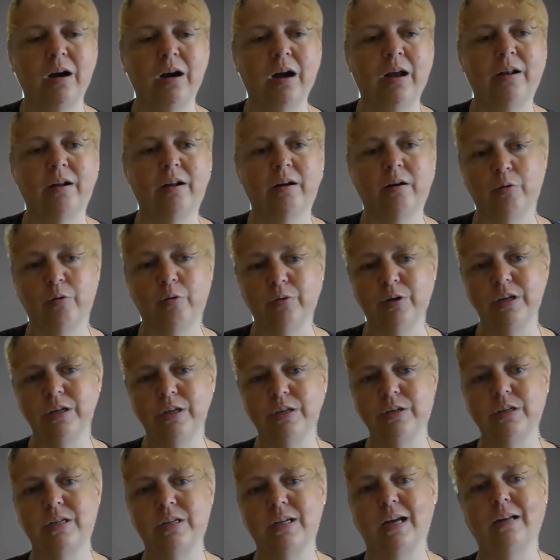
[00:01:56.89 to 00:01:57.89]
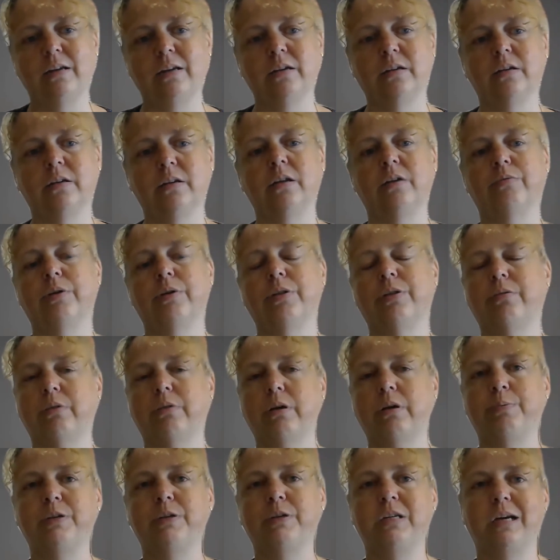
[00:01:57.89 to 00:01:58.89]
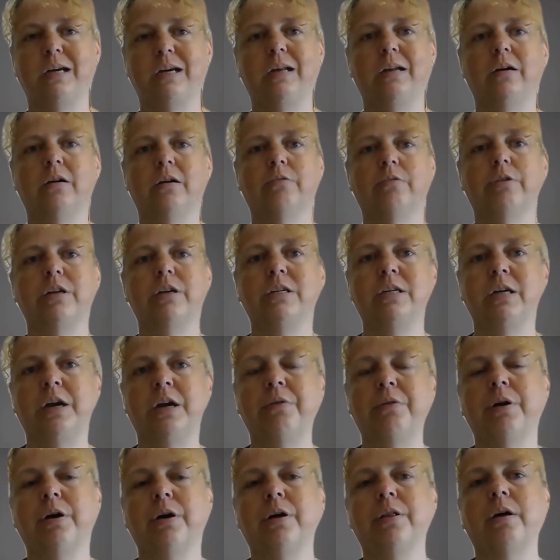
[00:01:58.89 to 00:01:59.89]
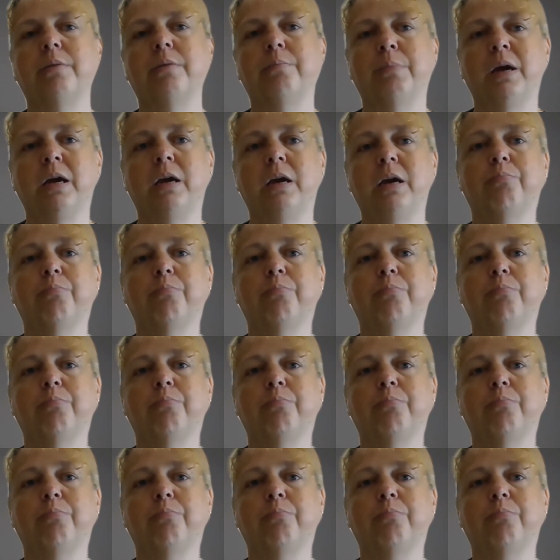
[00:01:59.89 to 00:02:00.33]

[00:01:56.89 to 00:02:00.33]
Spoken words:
And according to Tandon, there are three particular criteria that make